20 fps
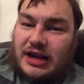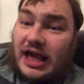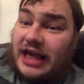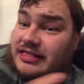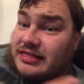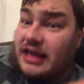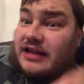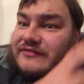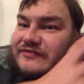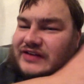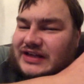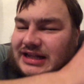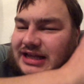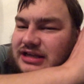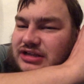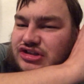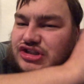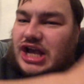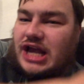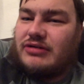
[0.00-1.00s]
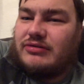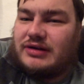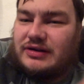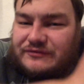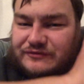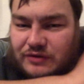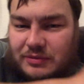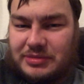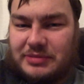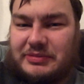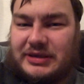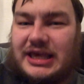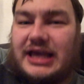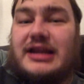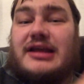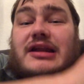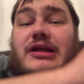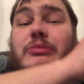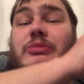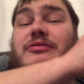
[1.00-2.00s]
It did feel like generally from the
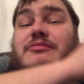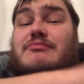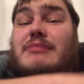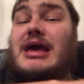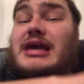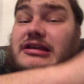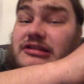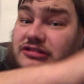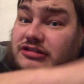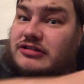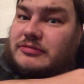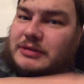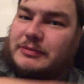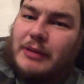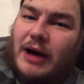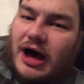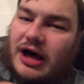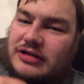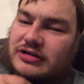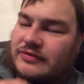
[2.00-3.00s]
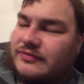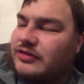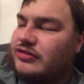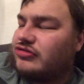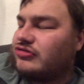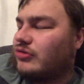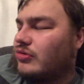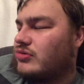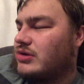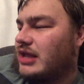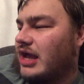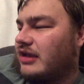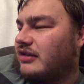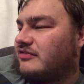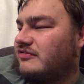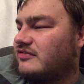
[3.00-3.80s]
beginning it was made to be part of the storyline.